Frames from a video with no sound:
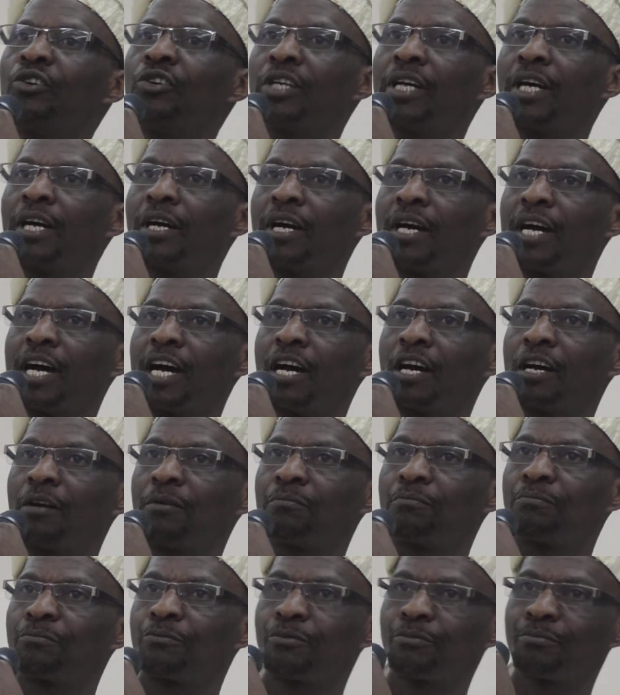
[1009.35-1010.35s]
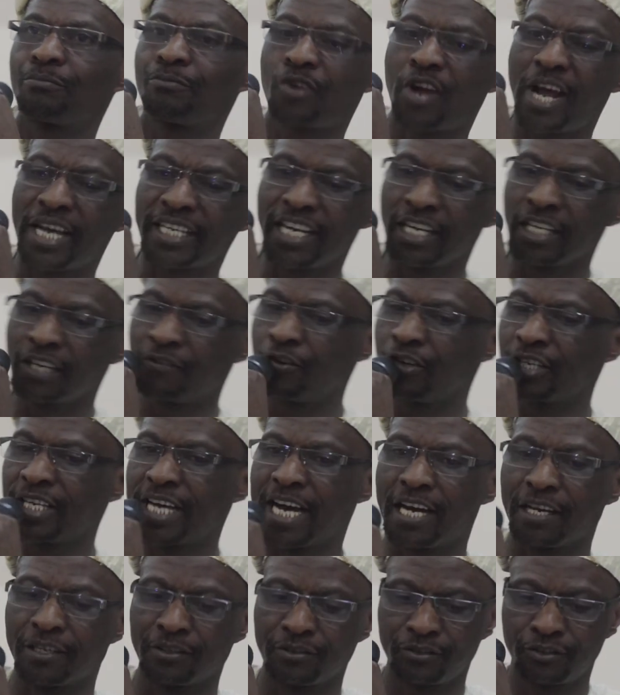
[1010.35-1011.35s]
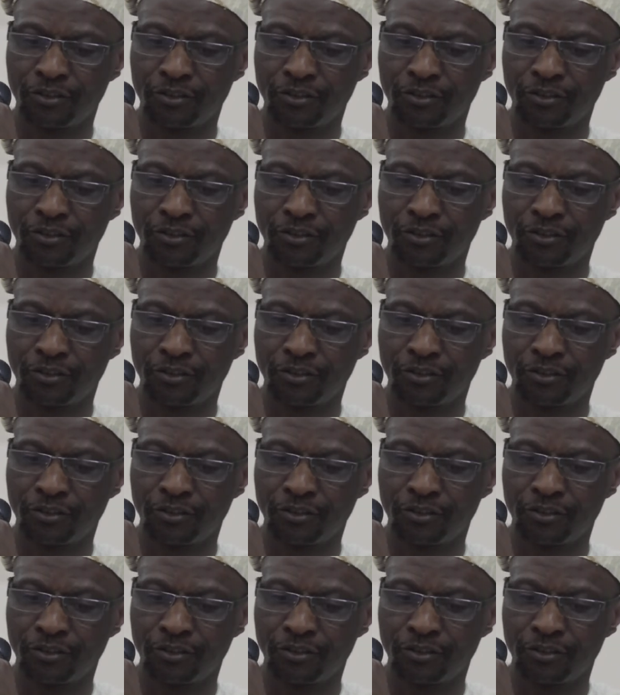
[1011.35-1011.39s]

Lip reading: You can continue